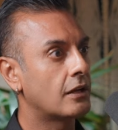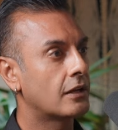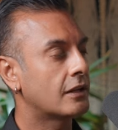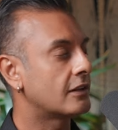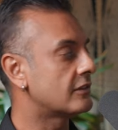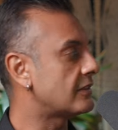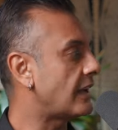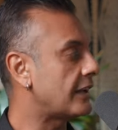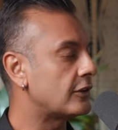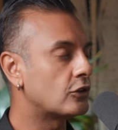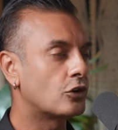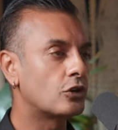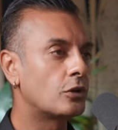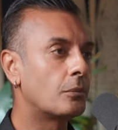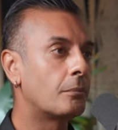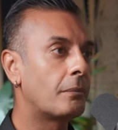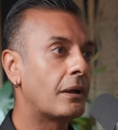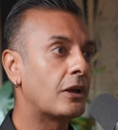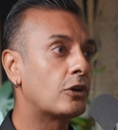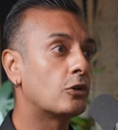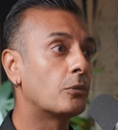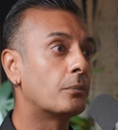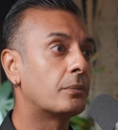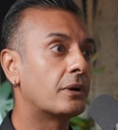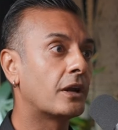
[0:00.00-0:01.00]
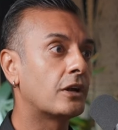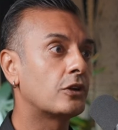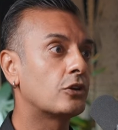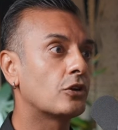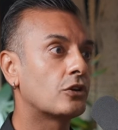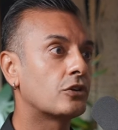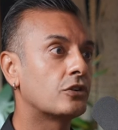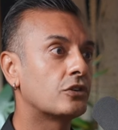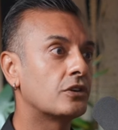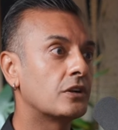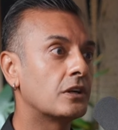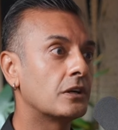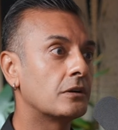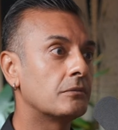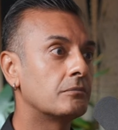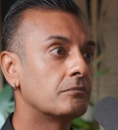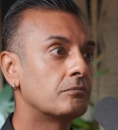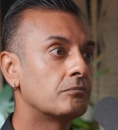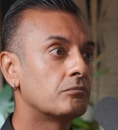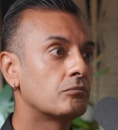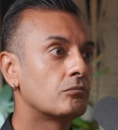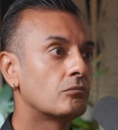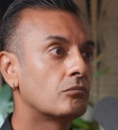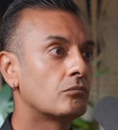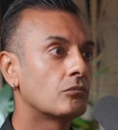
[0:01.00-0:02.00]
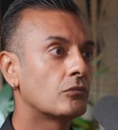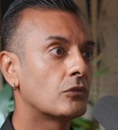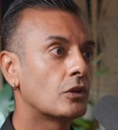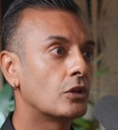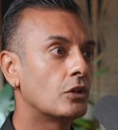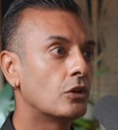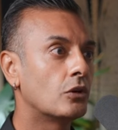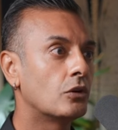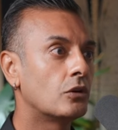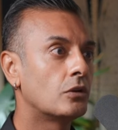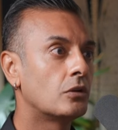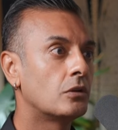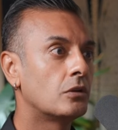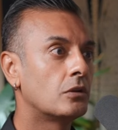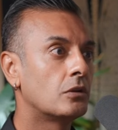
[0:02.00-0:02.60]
is either going to make or break your career. You know,